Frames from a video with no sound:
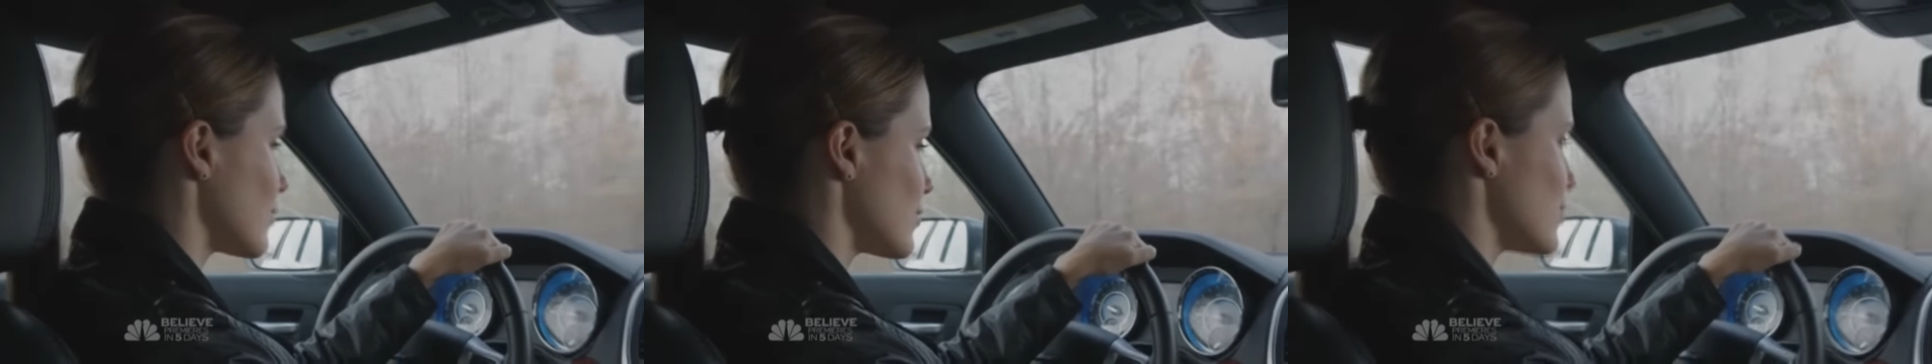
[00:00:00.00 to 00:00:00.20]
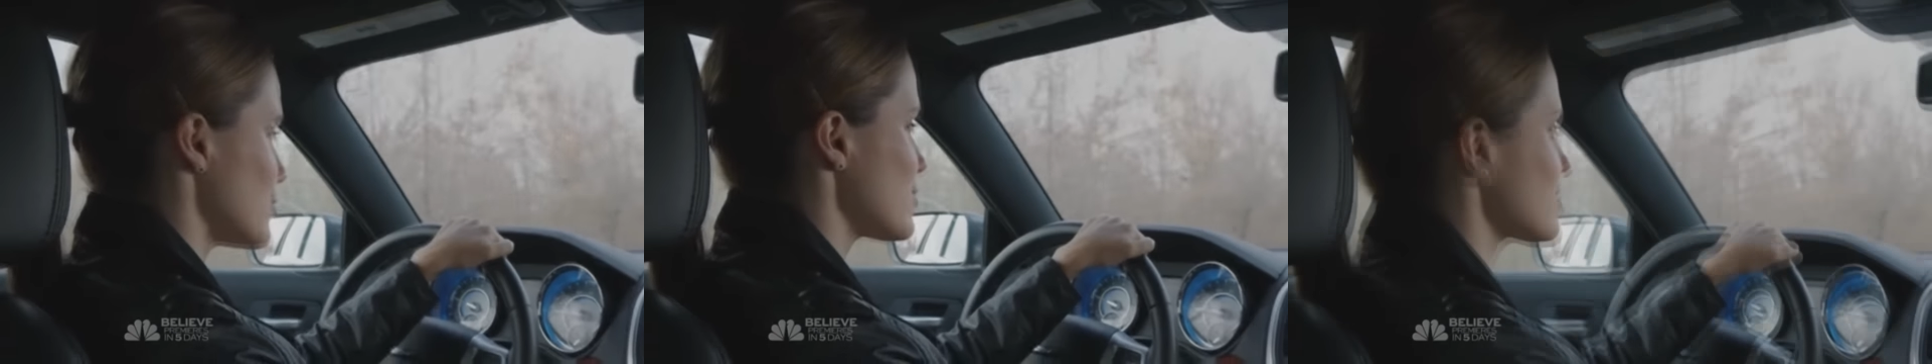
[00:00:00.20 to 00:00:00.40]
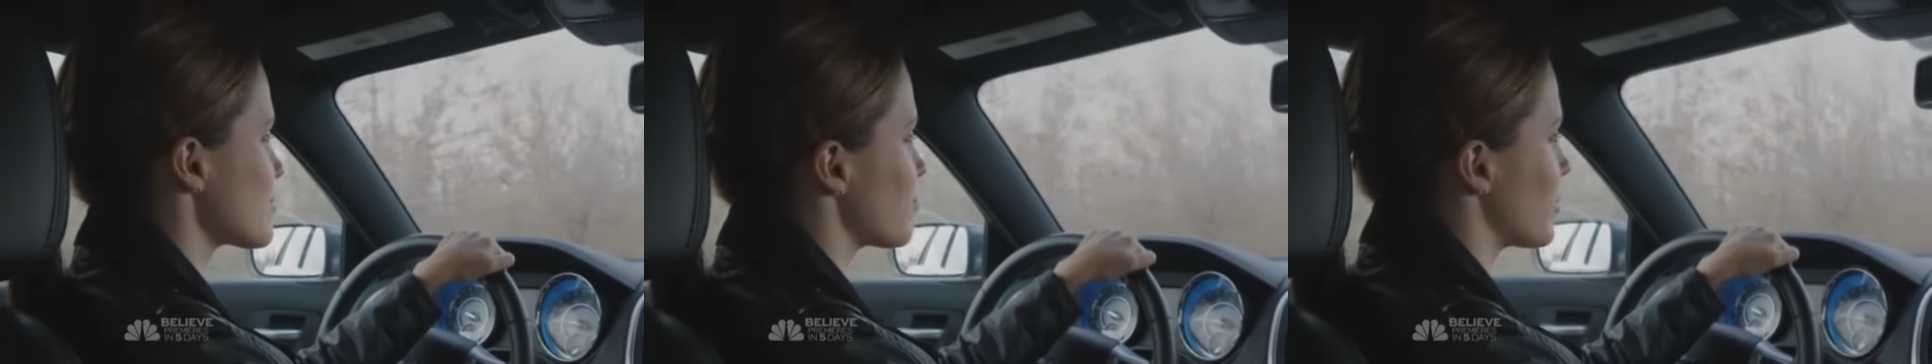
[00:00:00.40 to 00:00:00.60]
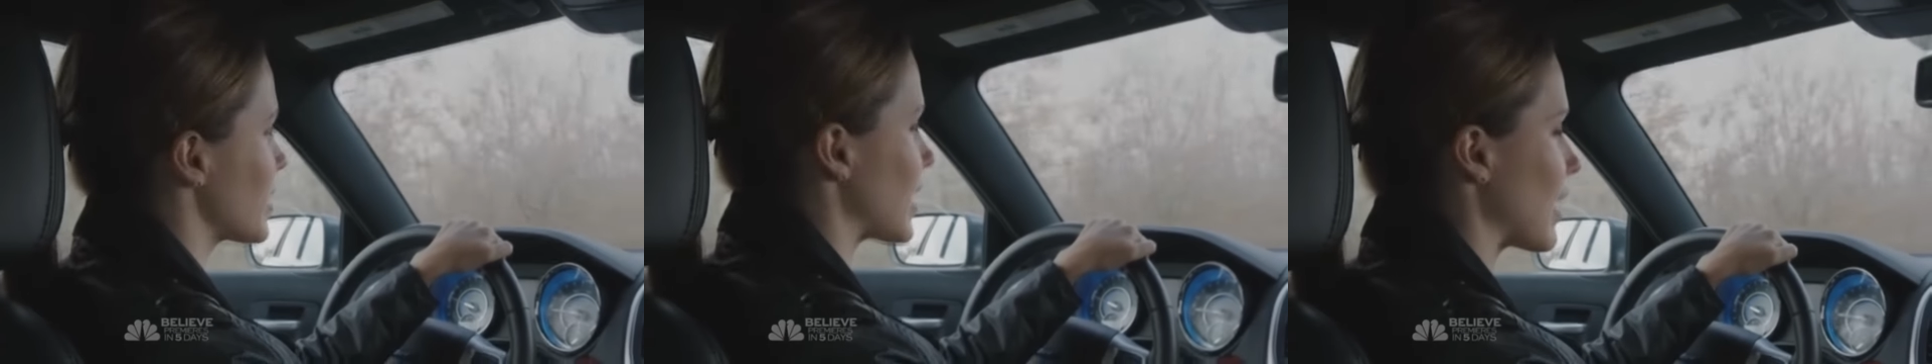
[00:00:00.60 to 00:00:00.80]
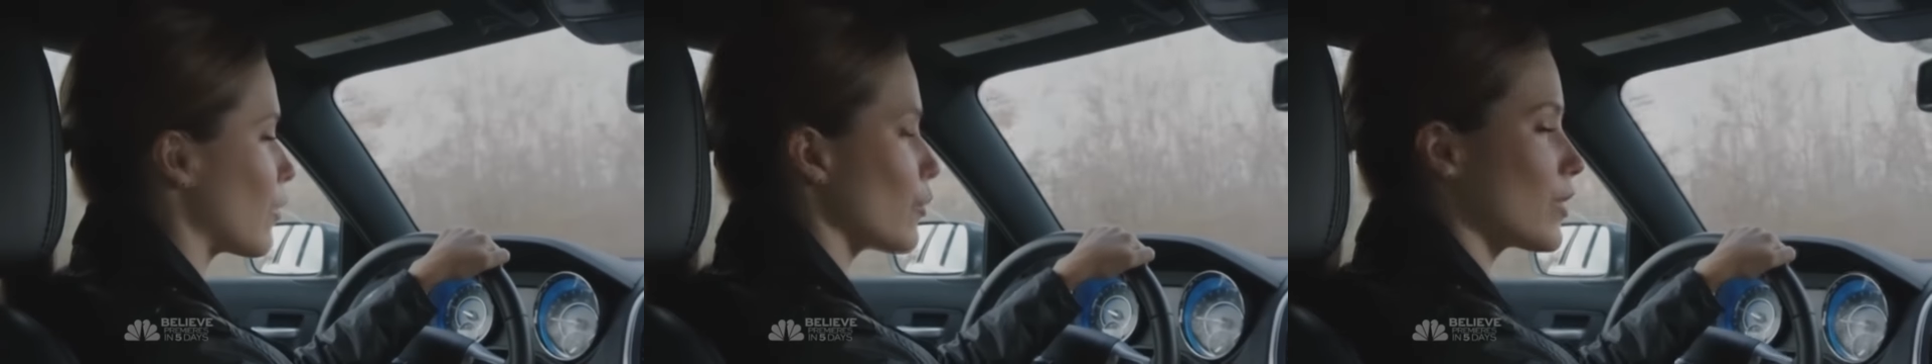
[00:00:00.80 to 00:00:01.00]
Did you
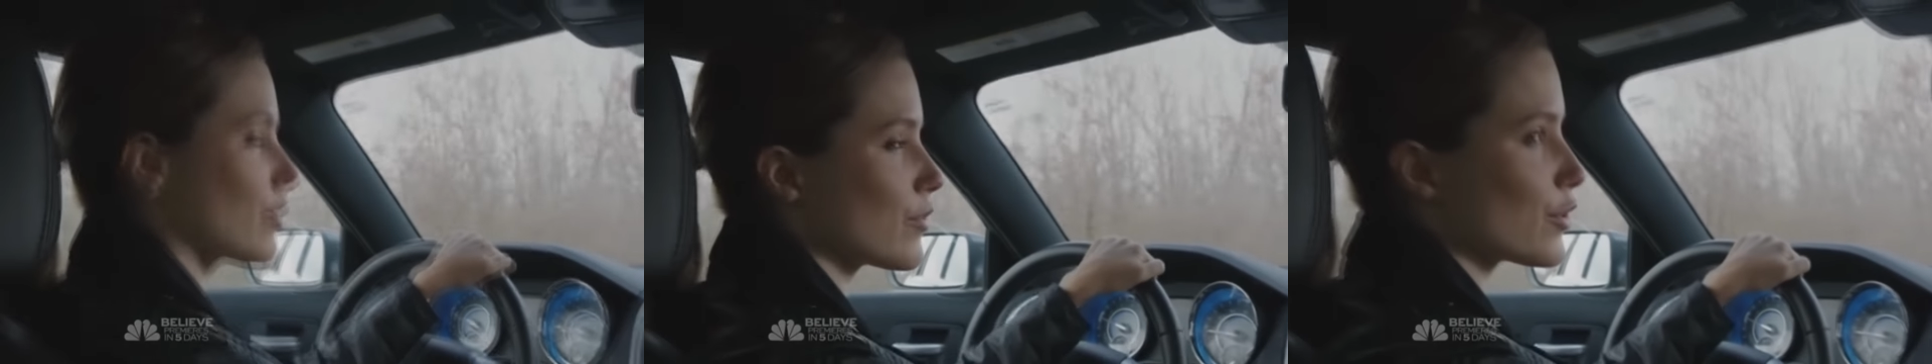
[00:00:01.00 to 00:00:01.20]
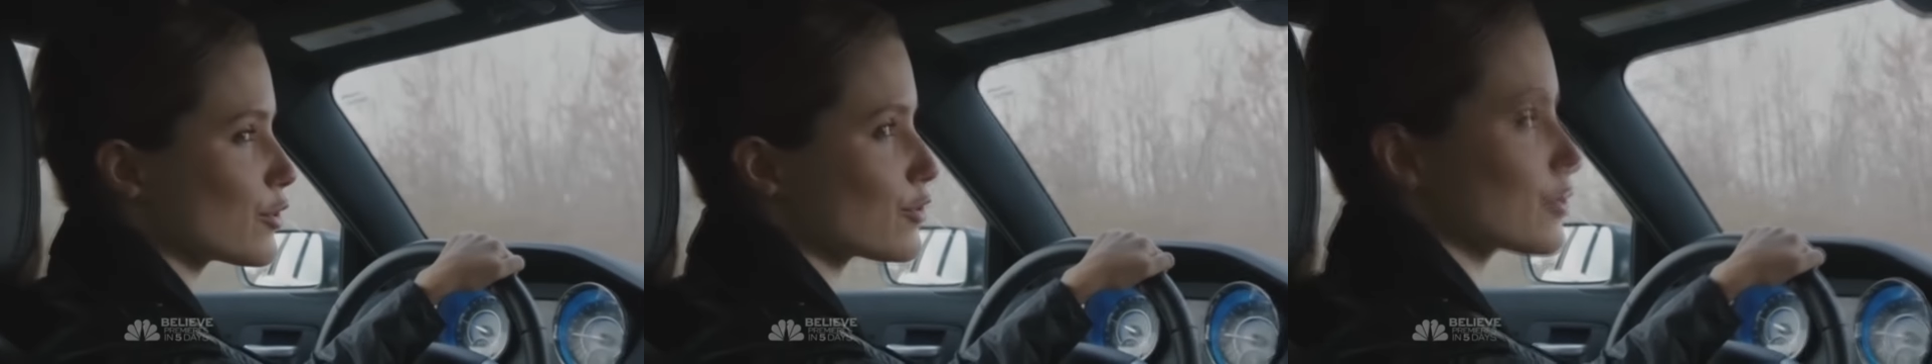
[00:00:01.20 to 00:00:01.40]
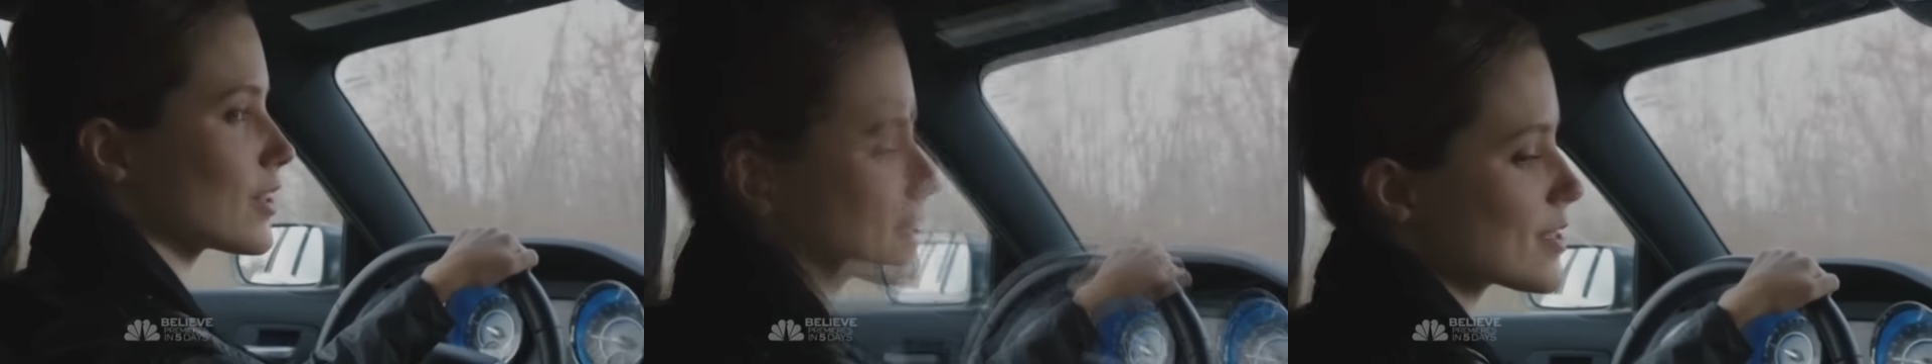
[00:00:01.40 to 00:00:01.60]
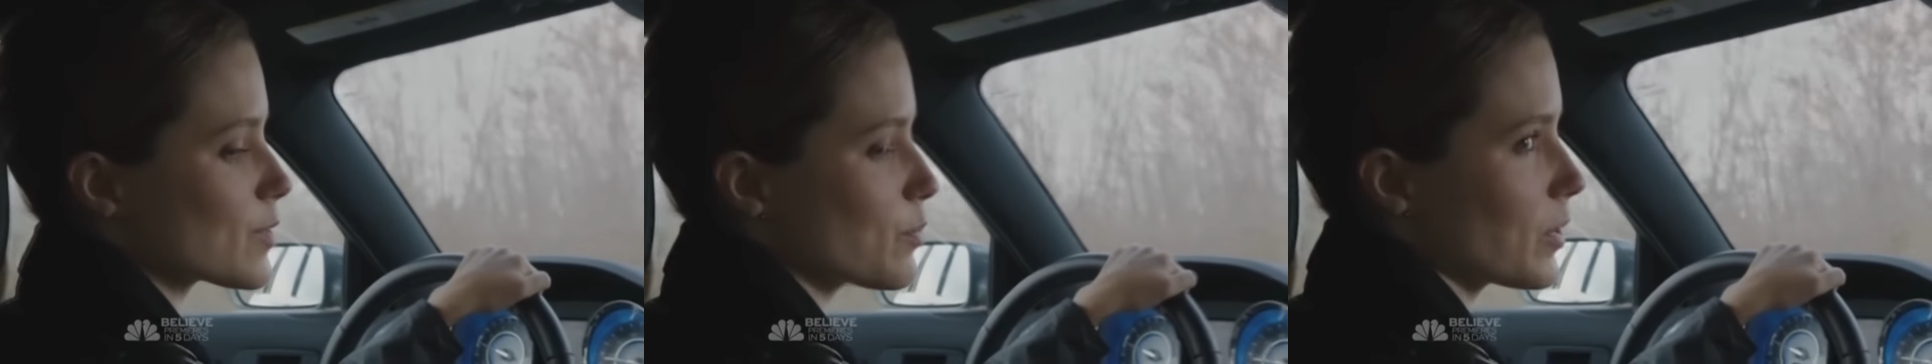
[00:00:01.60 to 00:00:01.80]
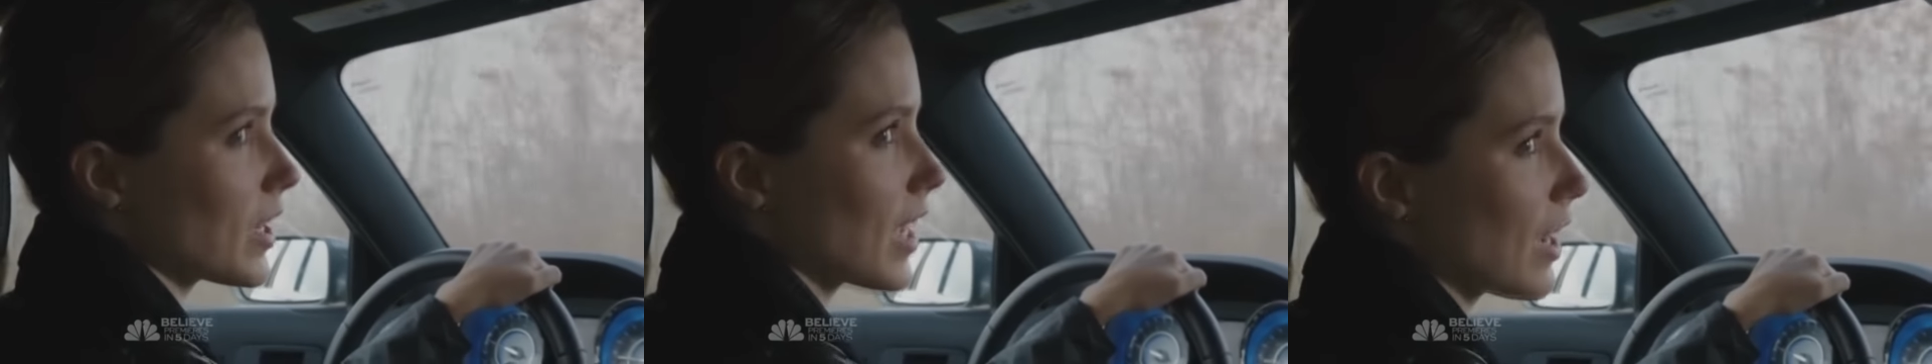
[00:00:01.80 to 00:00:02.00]
spit out whatever you're trying to
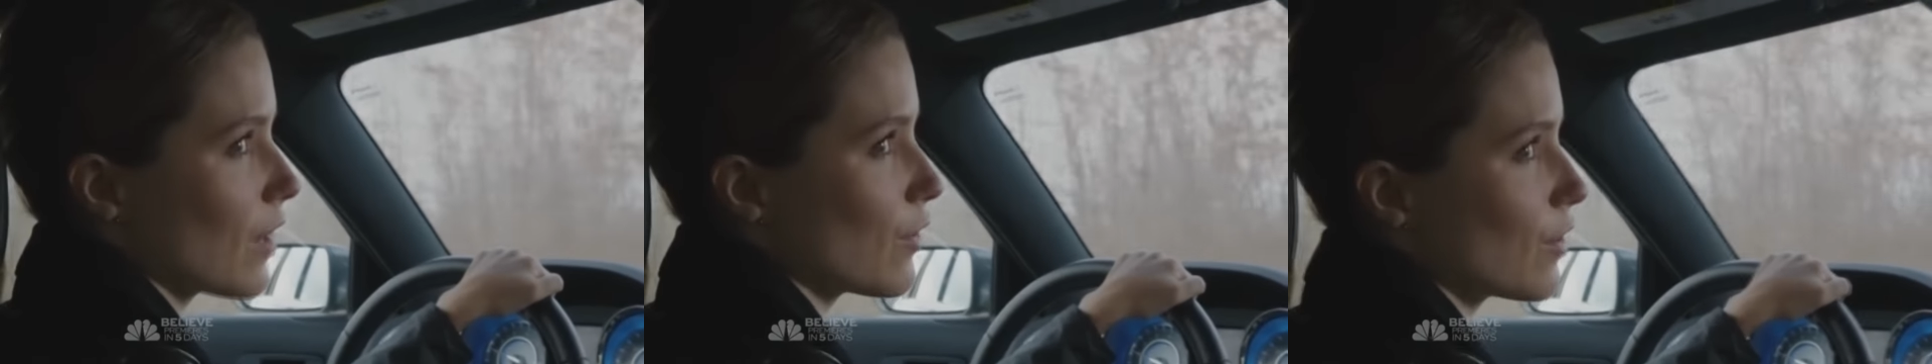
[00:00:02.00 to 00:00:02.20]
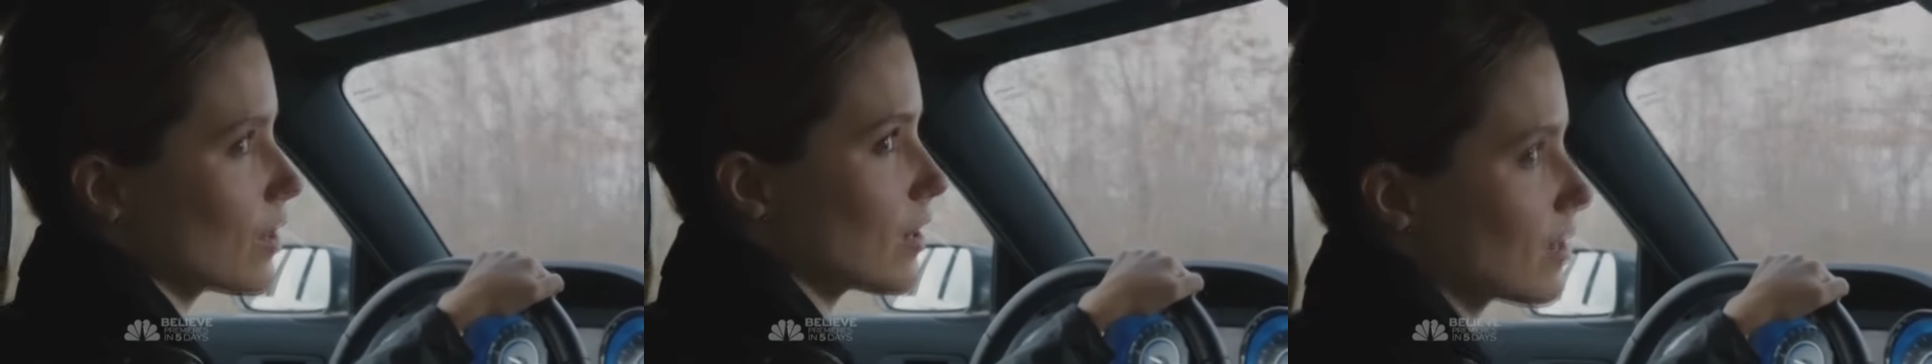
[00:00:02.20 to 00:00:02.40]
spit out?